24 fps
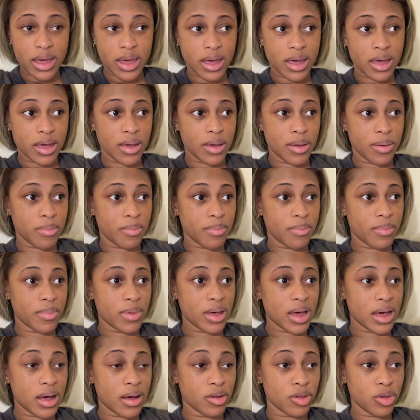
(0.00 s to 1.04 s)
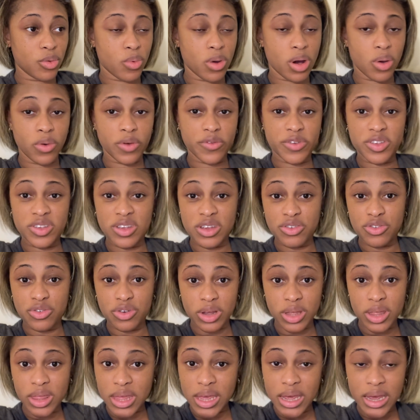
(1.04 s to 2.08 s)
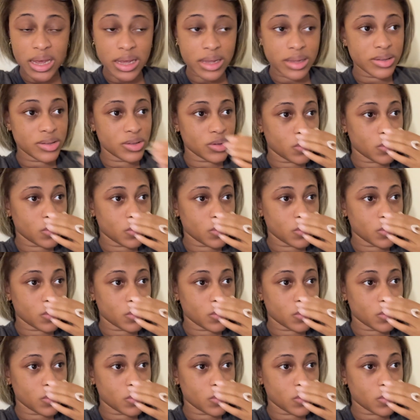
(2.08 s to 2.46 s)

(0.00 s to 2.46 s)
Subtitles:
how you are with citric things.